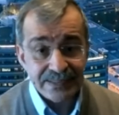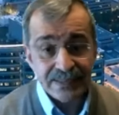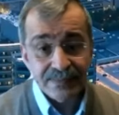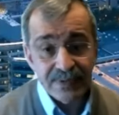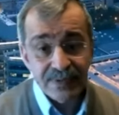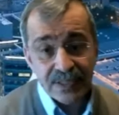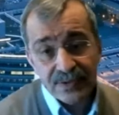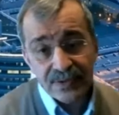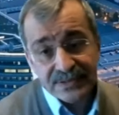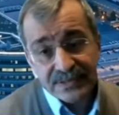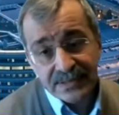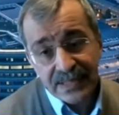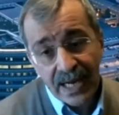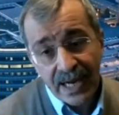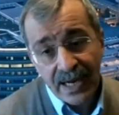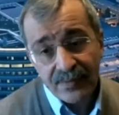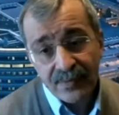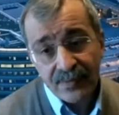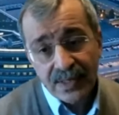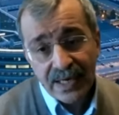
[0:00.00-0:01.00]
Because
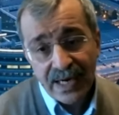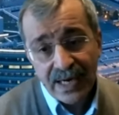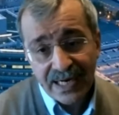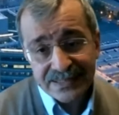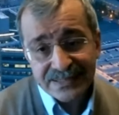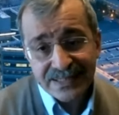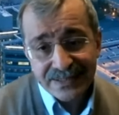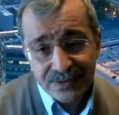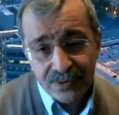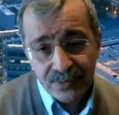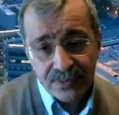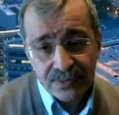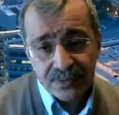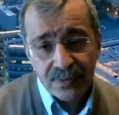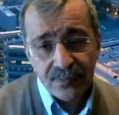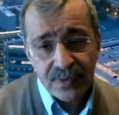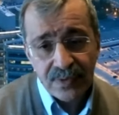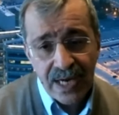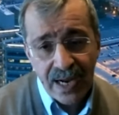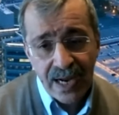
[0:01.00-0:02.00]
now, as I told
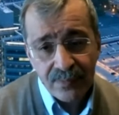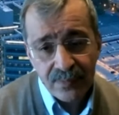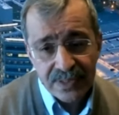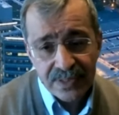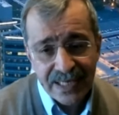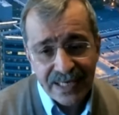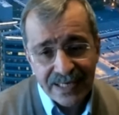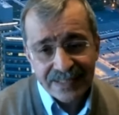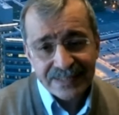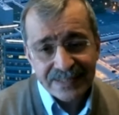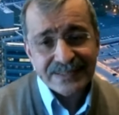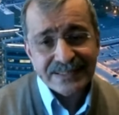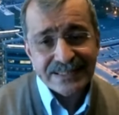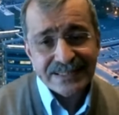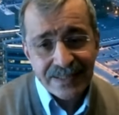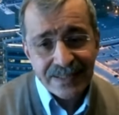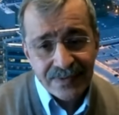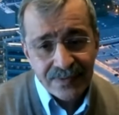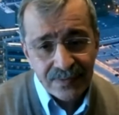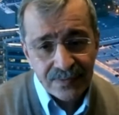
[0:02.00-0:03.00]
you, now we're getting
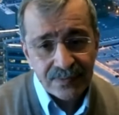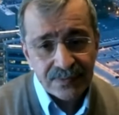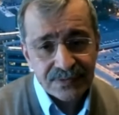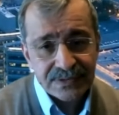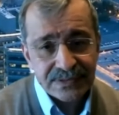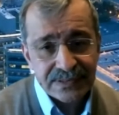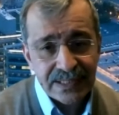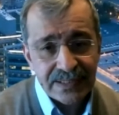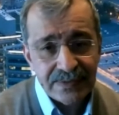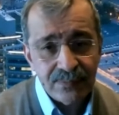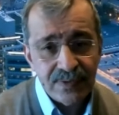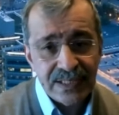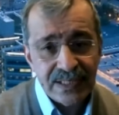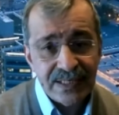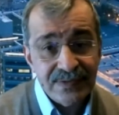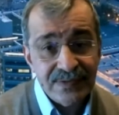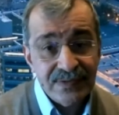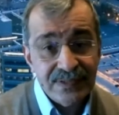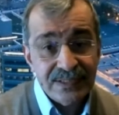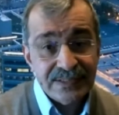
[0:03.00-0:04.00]
signals that we
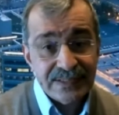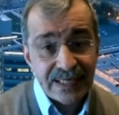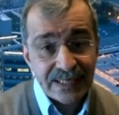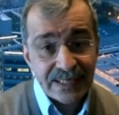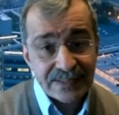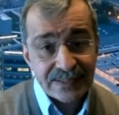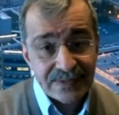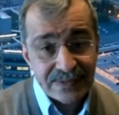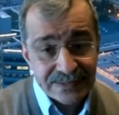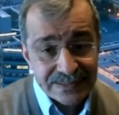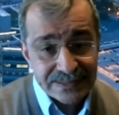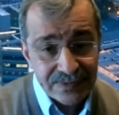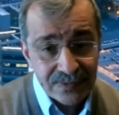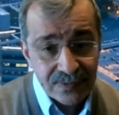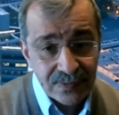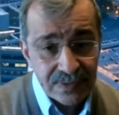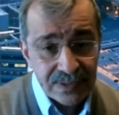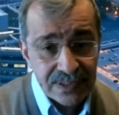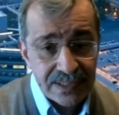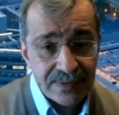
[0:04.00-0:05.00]
can detect this
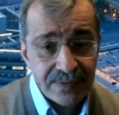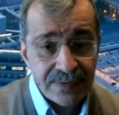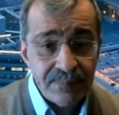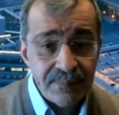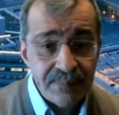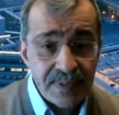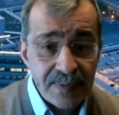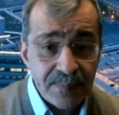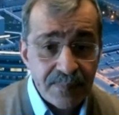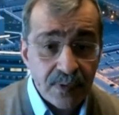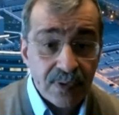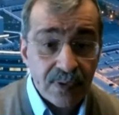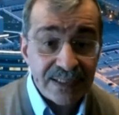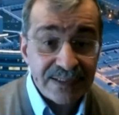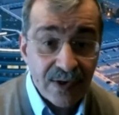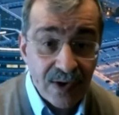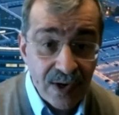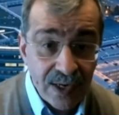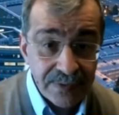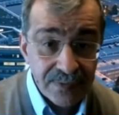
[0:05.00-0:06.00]
earlier in people at
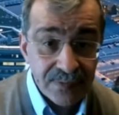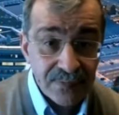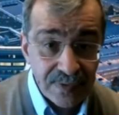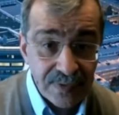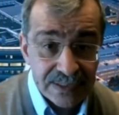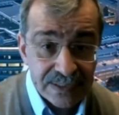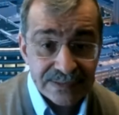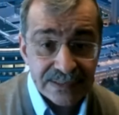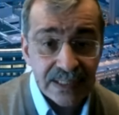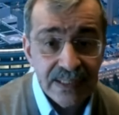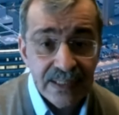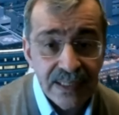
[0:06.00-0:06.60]
higher risk.